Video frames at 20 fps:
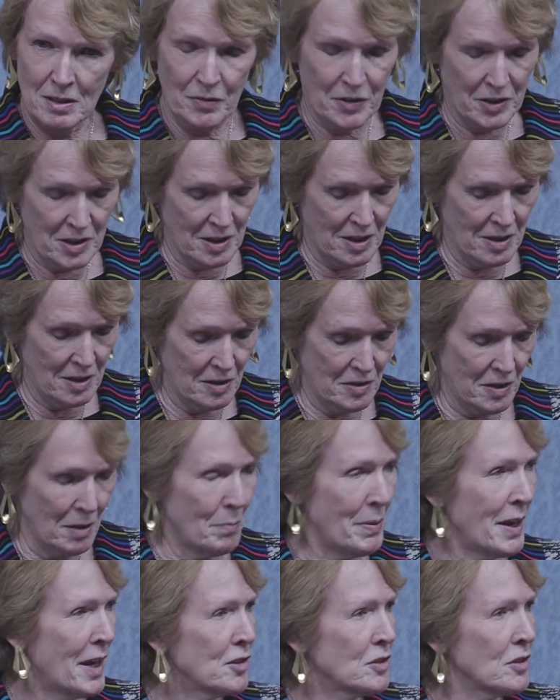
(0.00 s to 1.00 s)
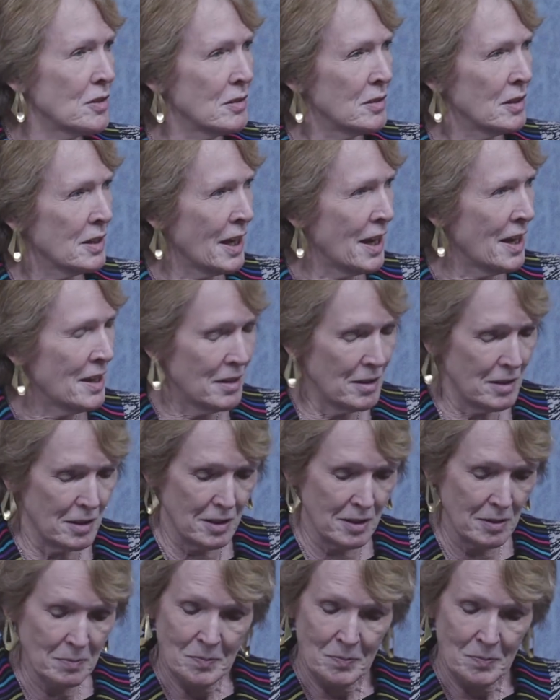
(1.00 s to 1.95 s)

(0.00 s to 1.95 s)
the Chinese ambassador to Canada